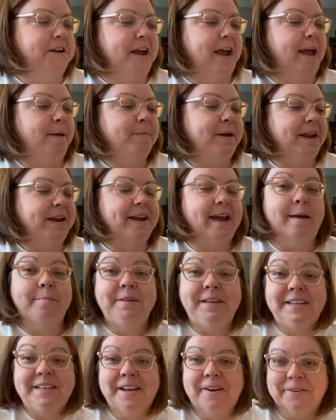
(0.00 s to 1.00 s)
I'm
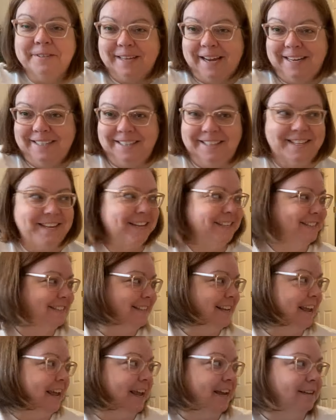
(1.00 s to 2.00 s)
gonna hold on to this
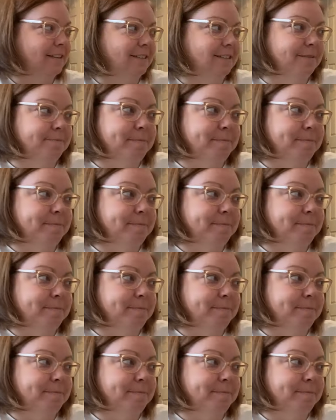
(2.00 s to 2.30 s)
and